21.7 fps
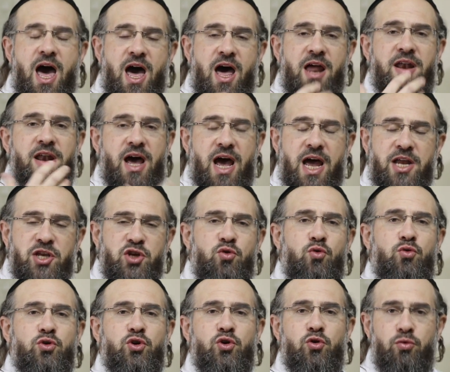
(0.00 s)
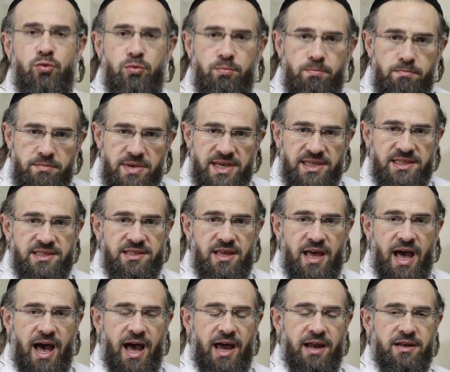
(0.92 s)
And you'll miss
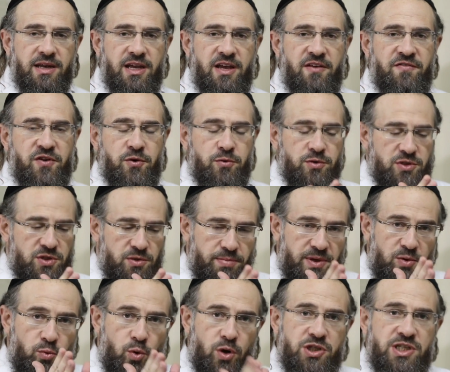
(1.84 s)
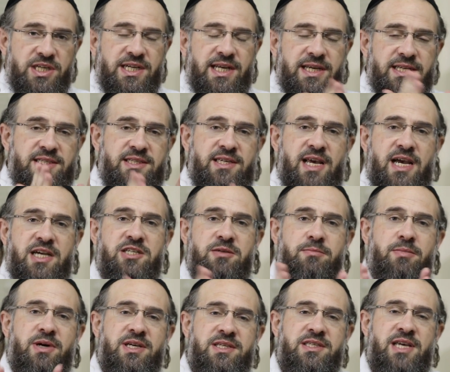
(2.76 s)
that if you were to be watching it
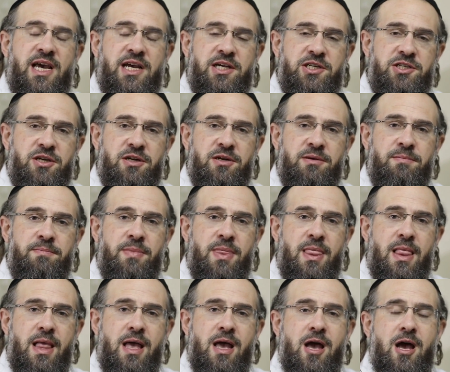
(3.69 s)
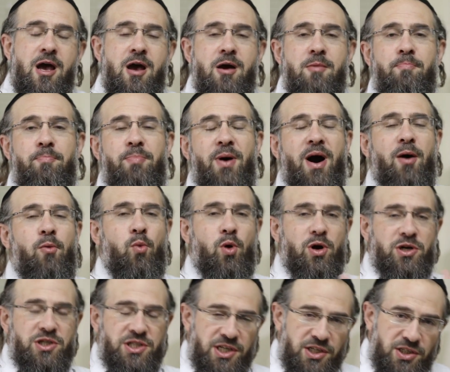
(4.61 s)
section by section. But
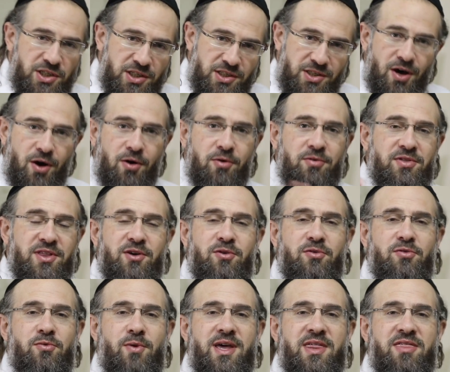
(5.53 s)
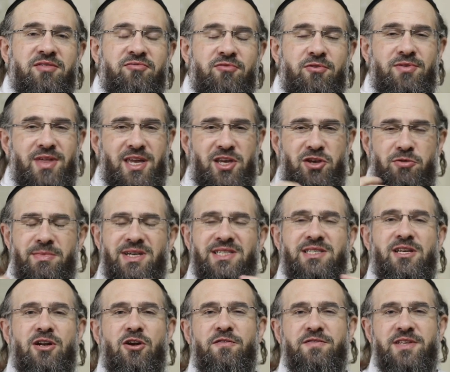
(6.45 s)
watching just the whole thing all the way through, then you
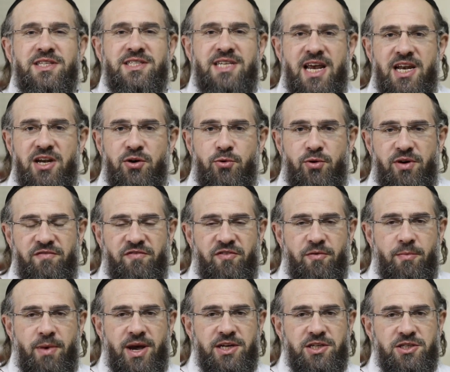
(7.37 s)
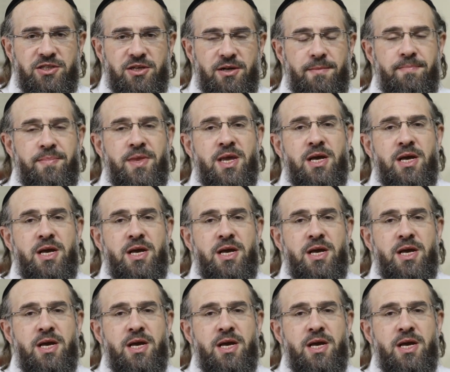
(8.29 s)
miss a lot of the technical information.